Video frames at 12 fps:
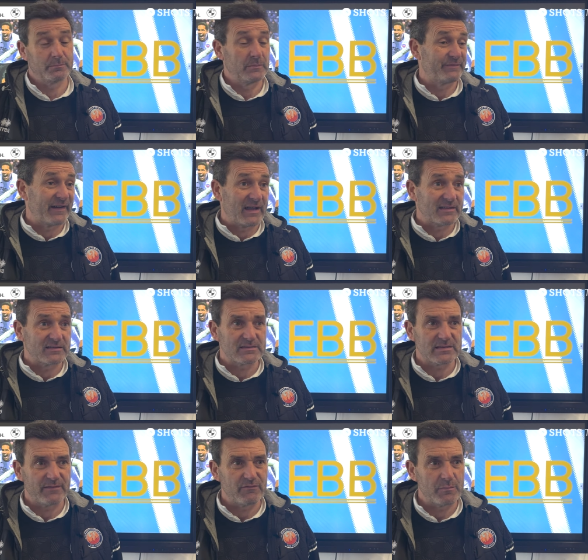the
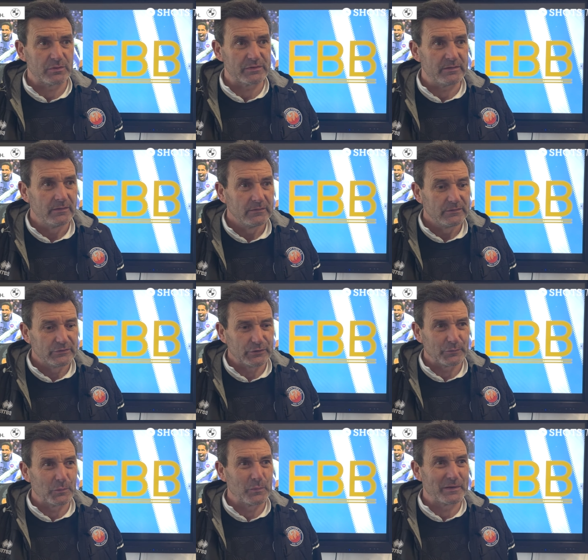fans, everybody. You
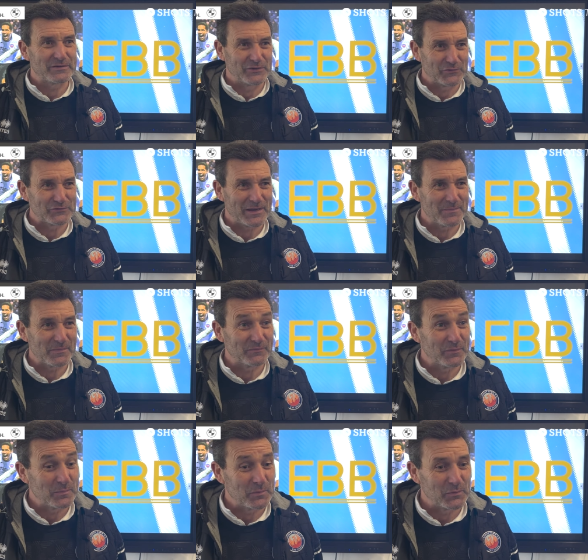know, a week's a long time in
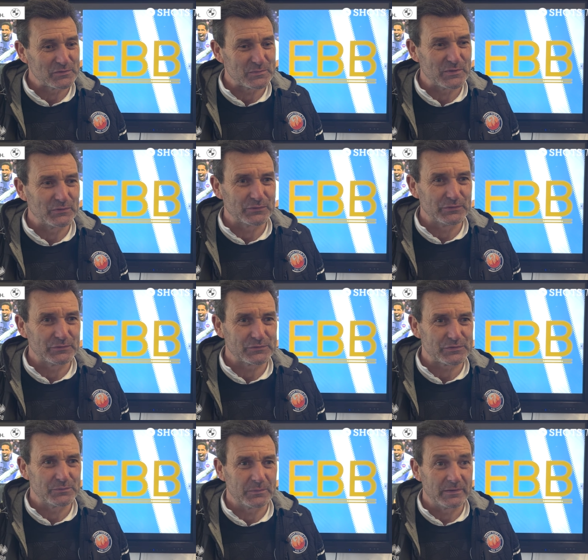football, as we all know.
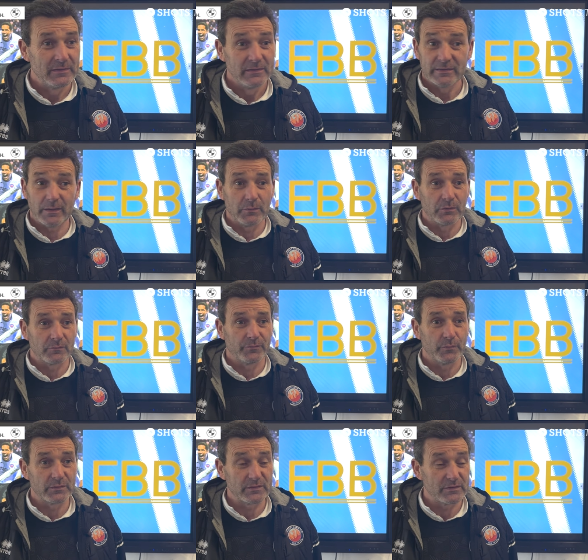So, we're looking
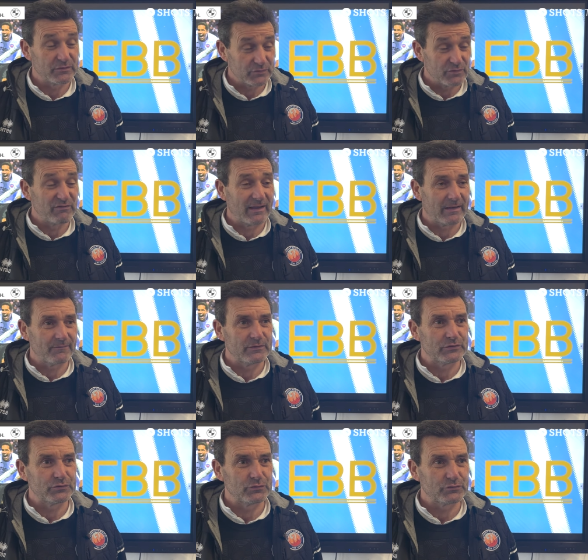forward to the
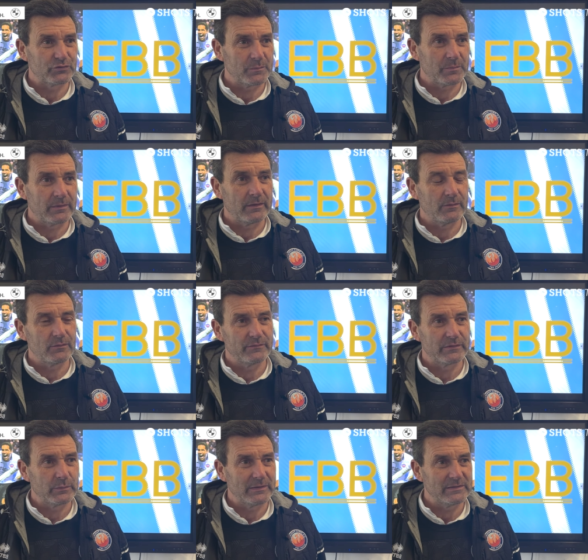relatively short trip
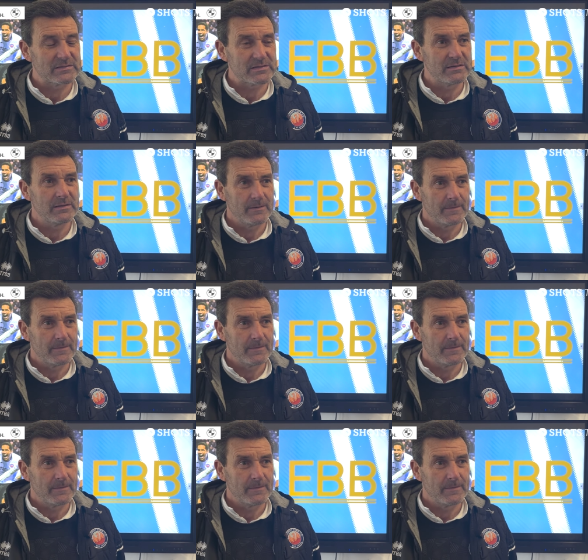over to Widdrington.